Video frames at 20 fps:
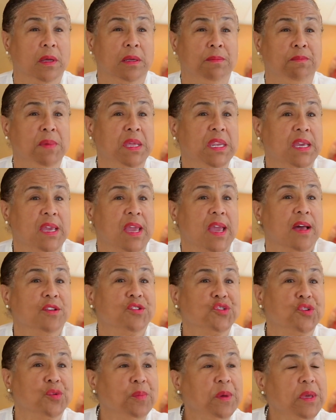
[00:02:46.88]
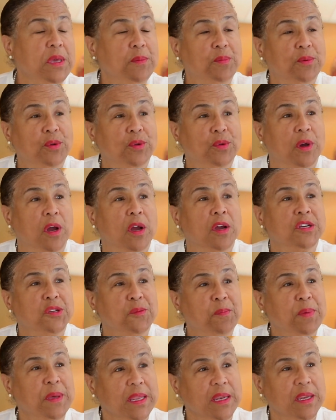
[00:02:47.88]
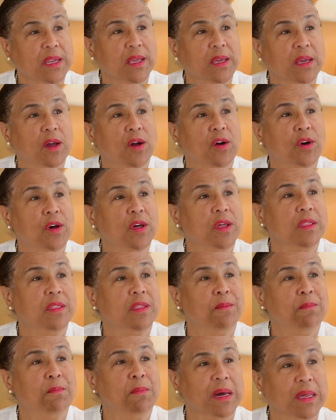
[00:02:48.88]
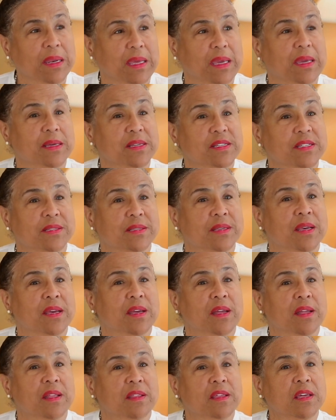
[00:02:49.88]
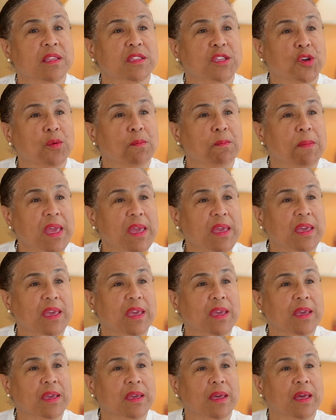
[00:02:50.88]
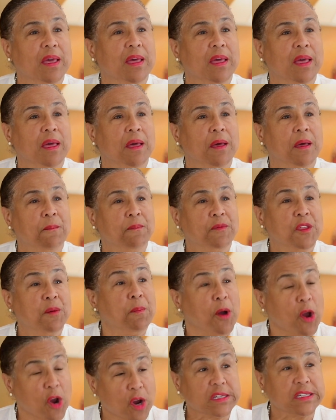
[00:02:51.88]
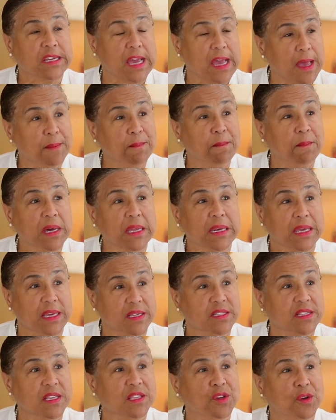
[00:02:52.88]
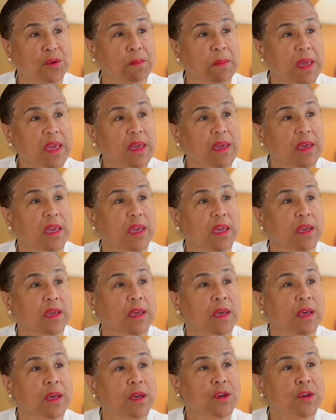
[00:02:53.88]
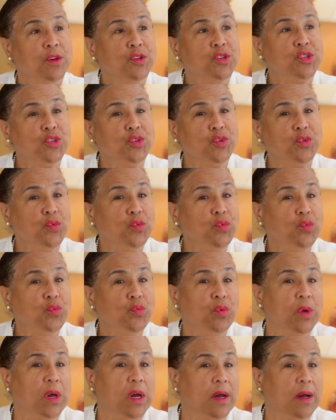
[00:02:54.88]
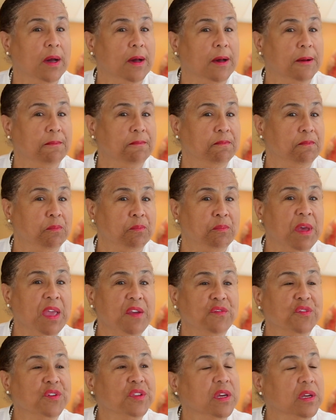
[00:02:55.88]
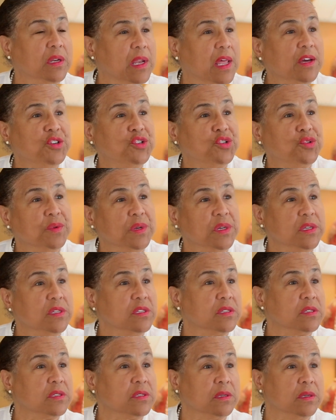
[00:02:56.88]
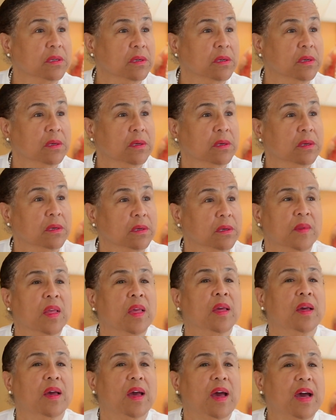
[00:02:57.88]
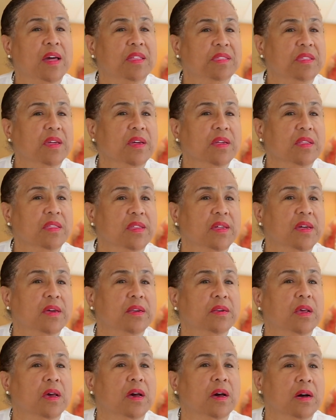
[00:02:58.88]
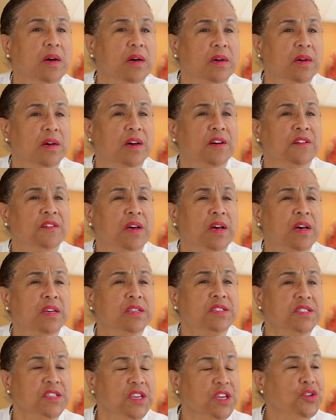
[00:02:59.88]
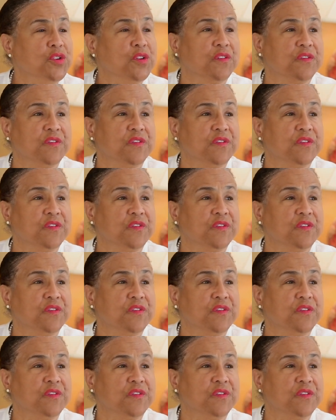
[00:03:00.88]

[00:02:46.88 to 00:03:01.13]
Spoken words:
many council people are depending on the monies that they're making, the part-time monies that they're making, to pay for their luxuries. I think that a senior